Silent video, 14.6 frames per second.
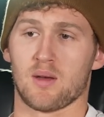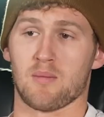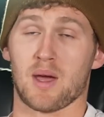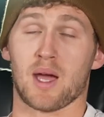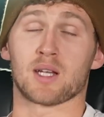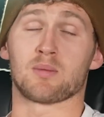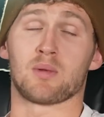a
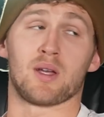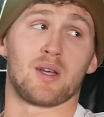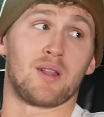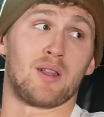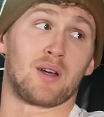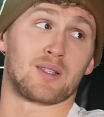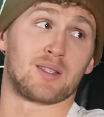max
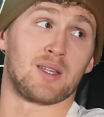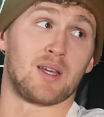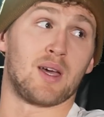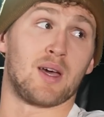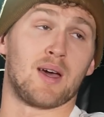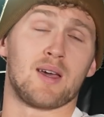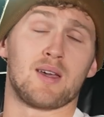player like
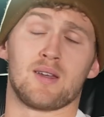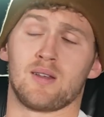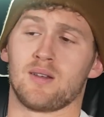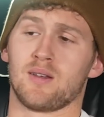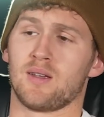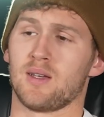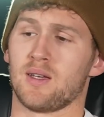DA,
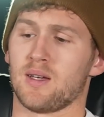and